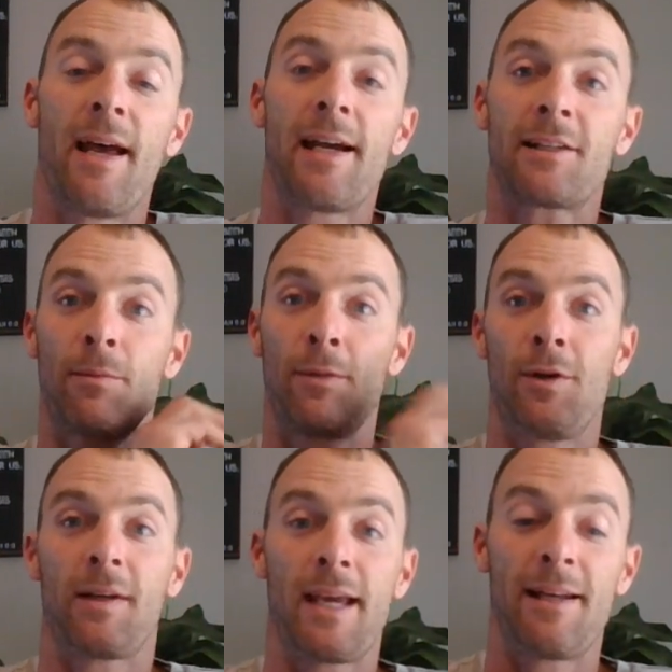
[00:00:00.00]

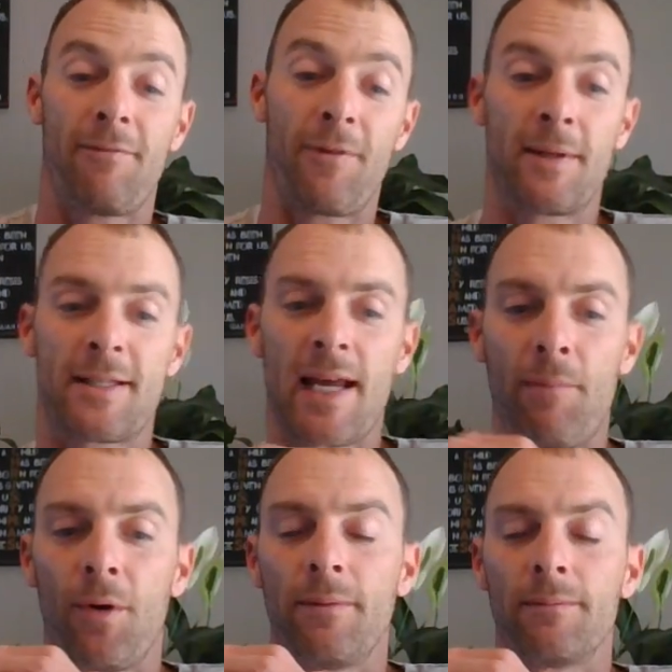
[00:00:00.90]
excommunicated from the
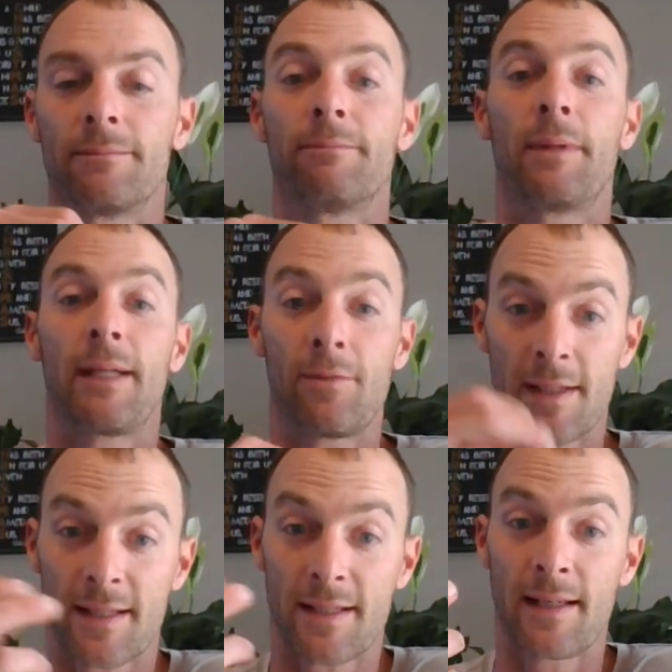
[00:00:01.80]
temple, but he was
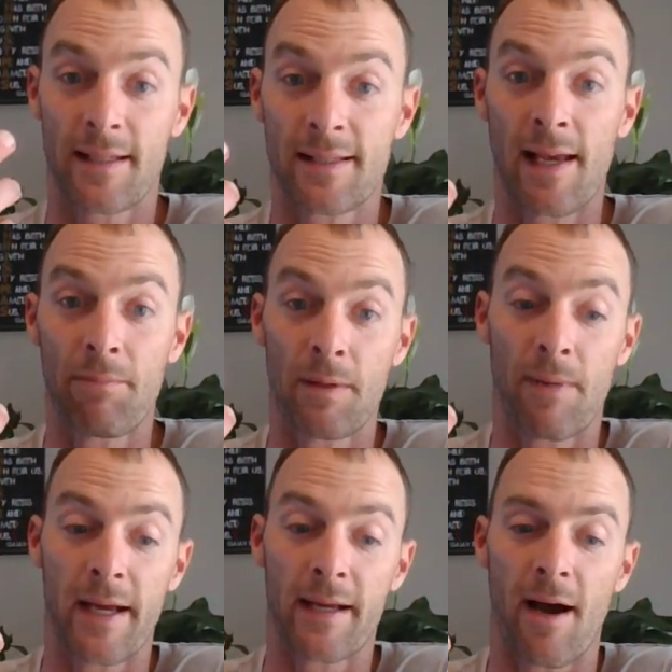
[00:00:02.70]
accepted
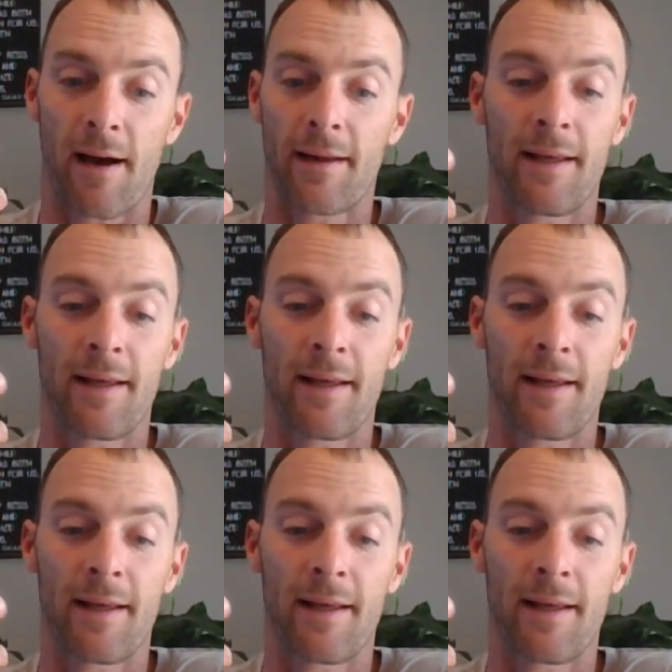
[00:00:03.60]
by God.